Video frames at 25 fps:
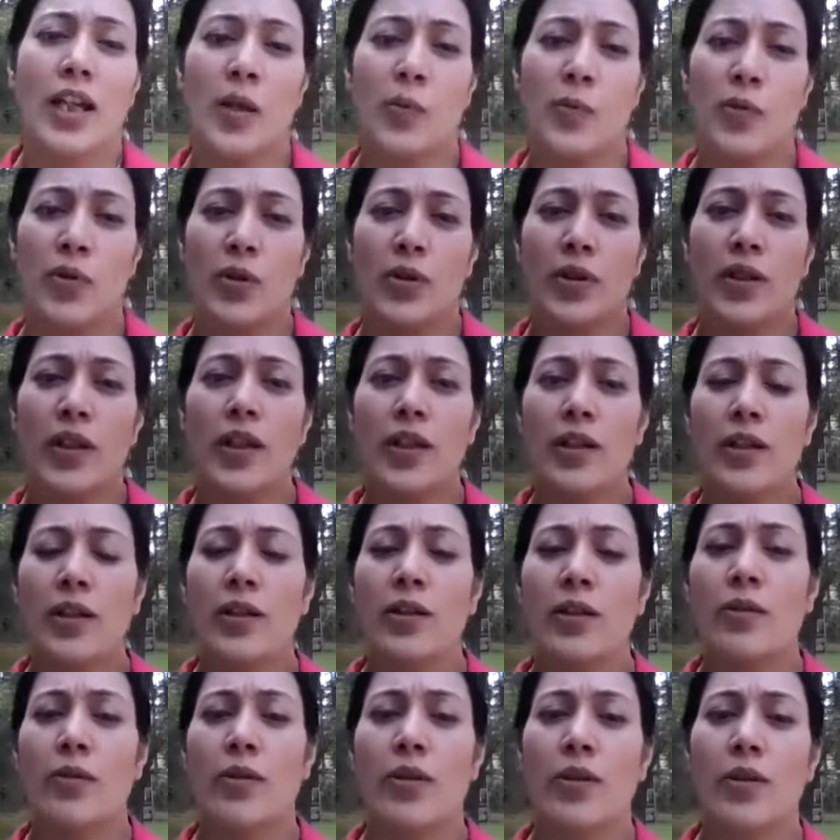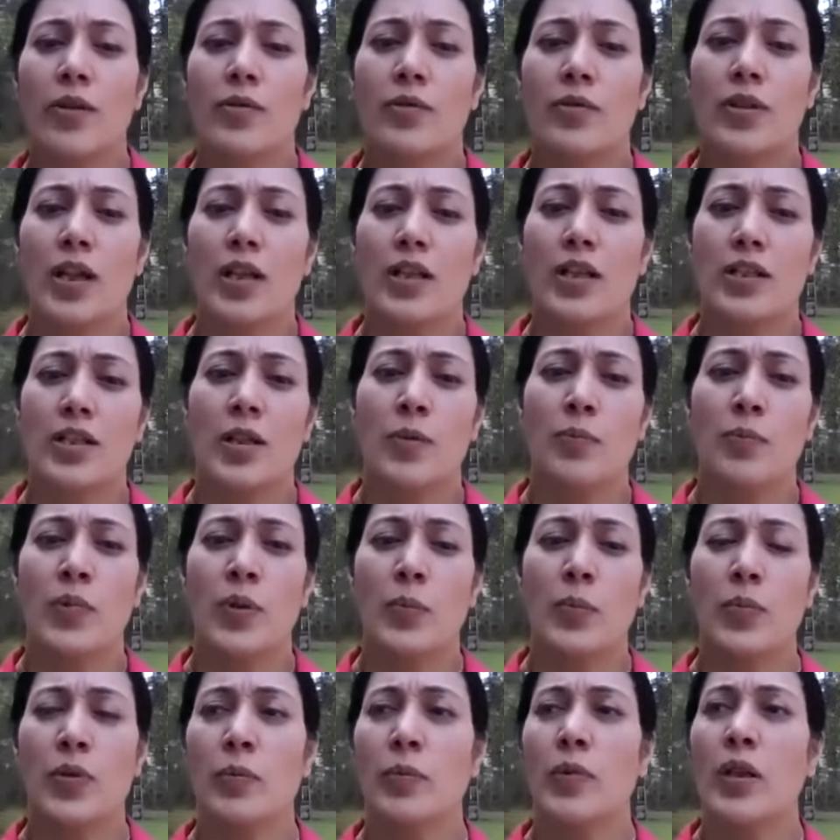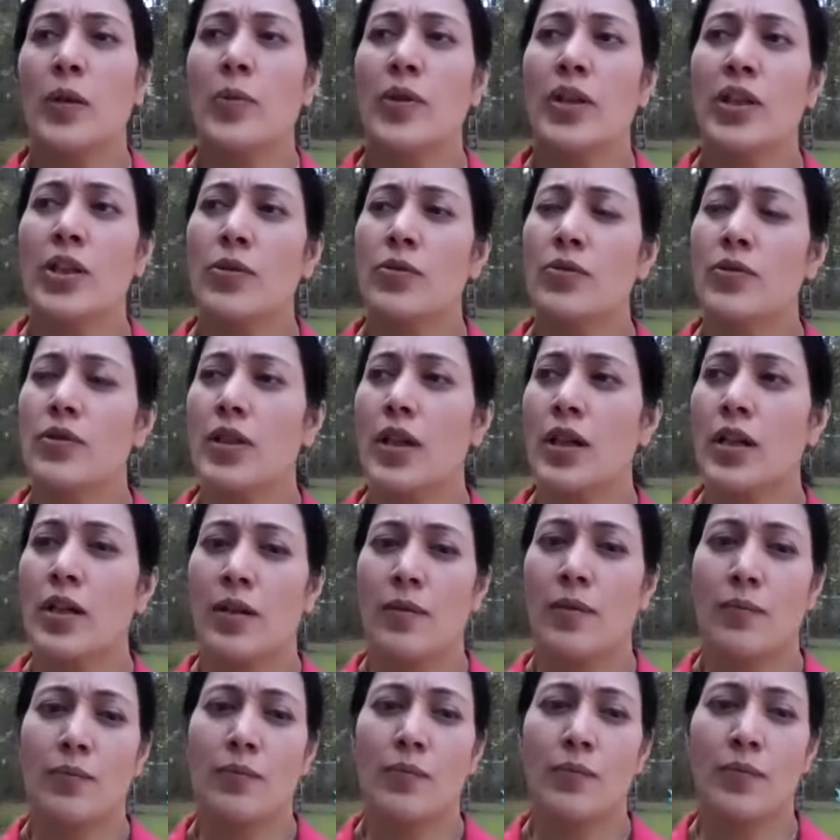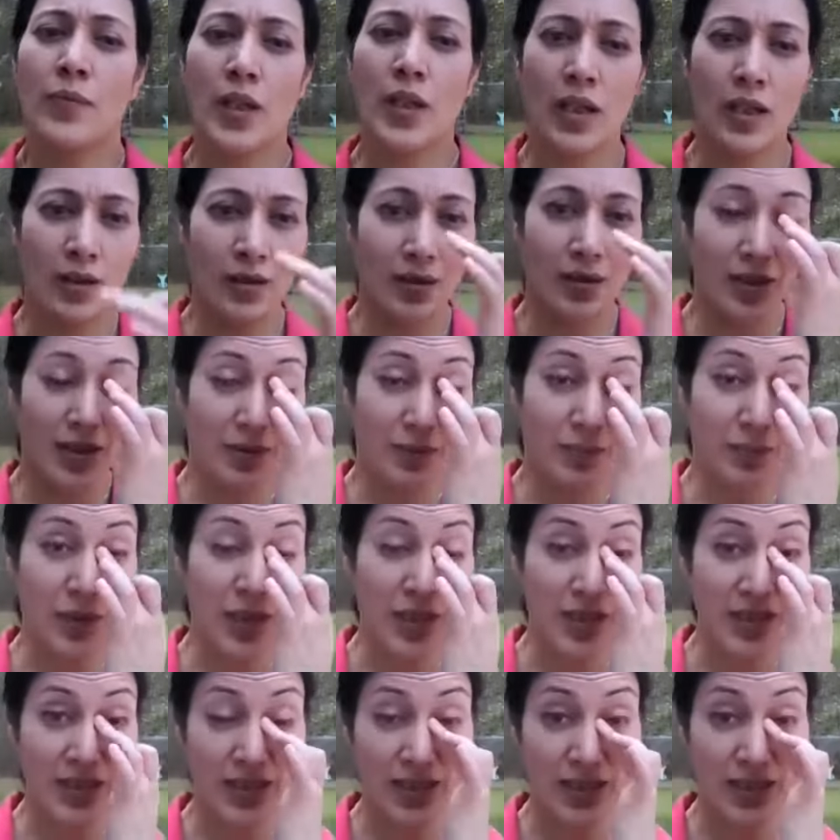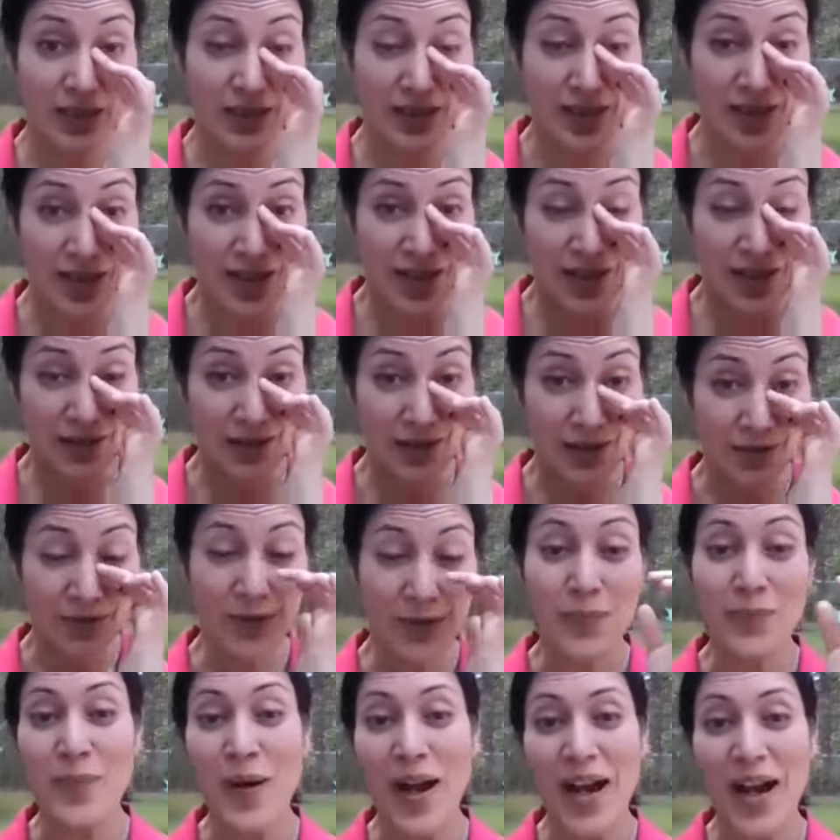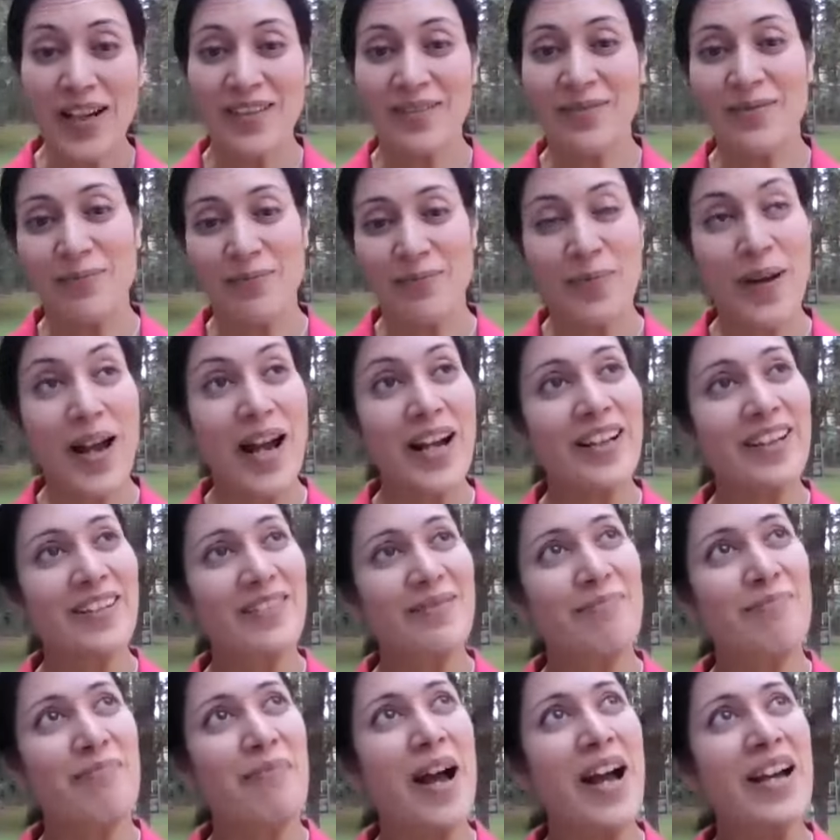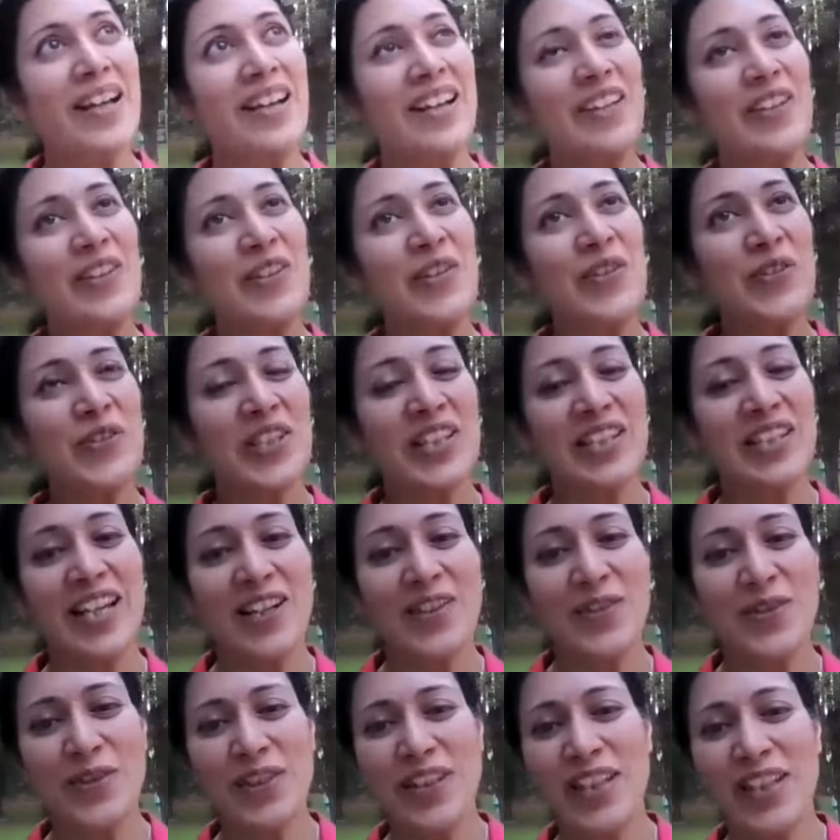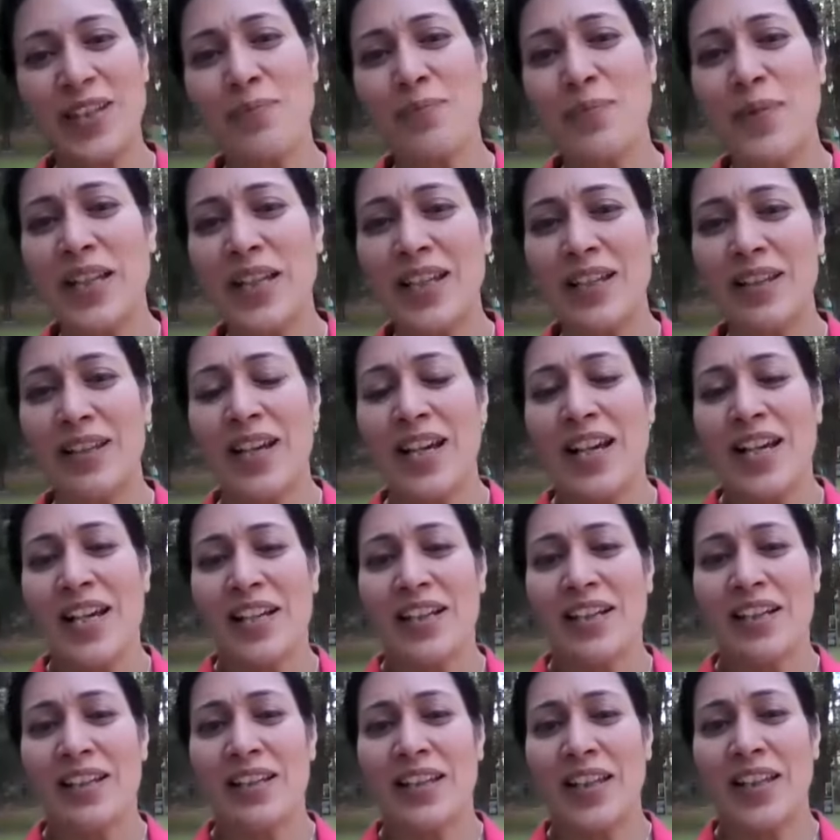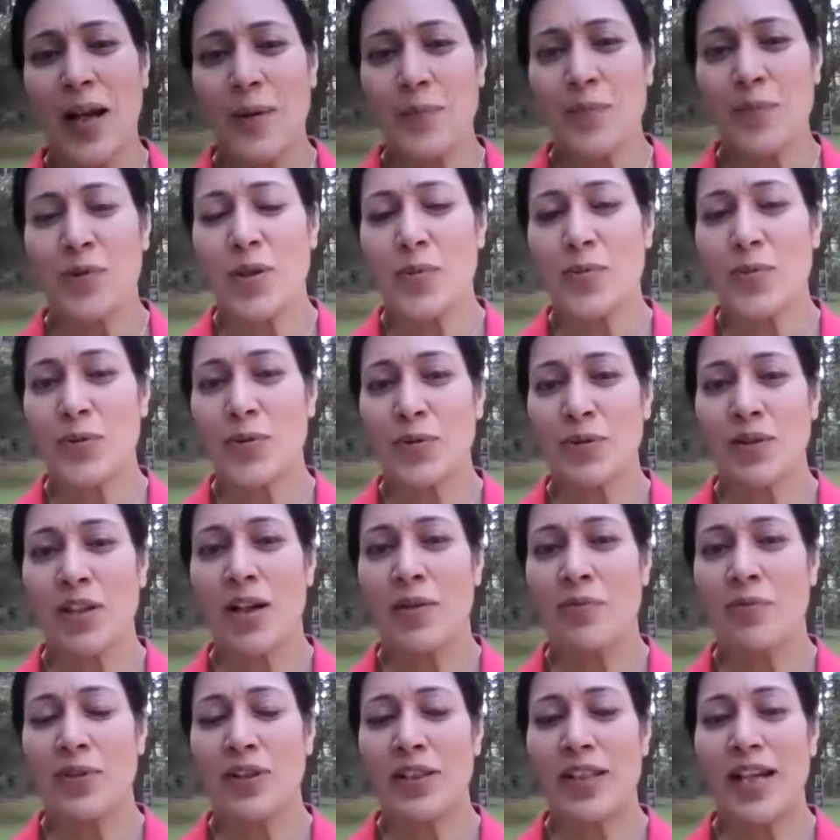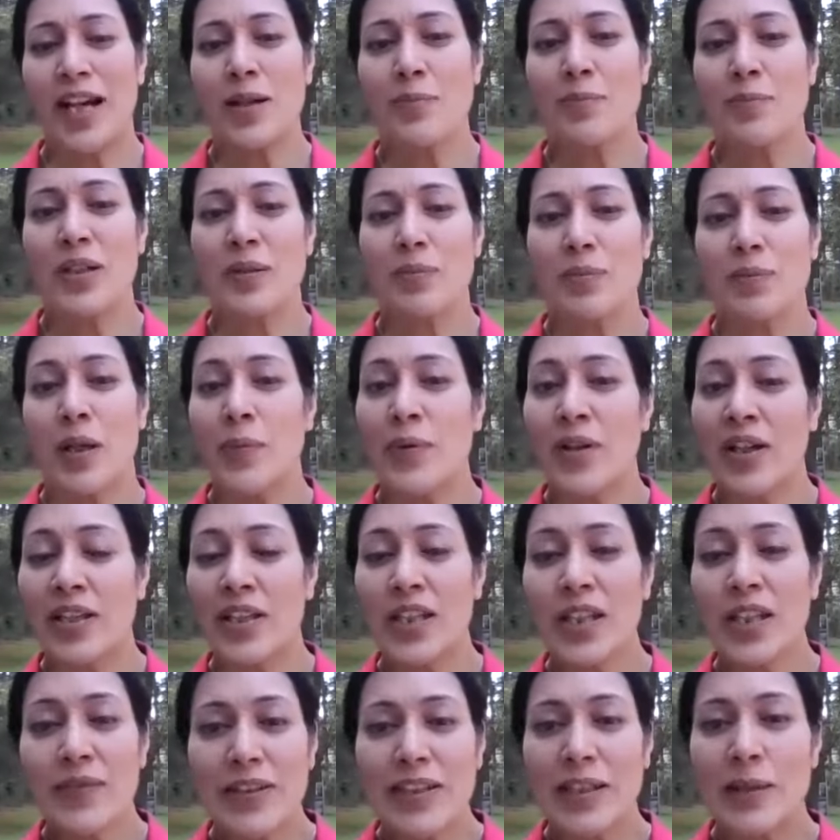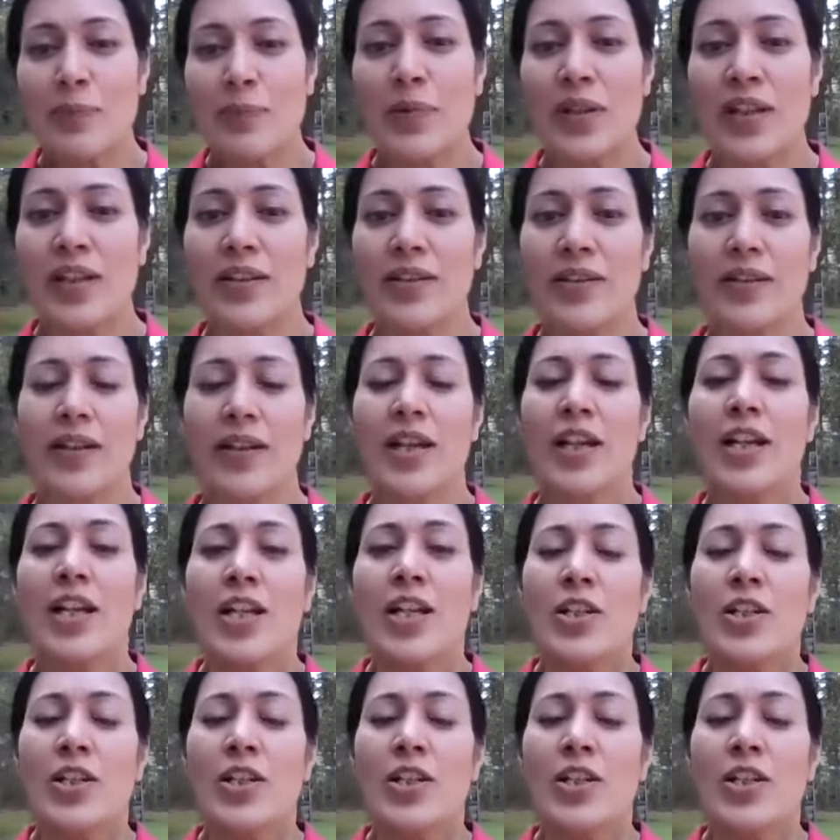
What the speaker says: cable there, or some people maybe use may still from back in those days. I don't think many laptops don't come with that, but maybe a DVD player.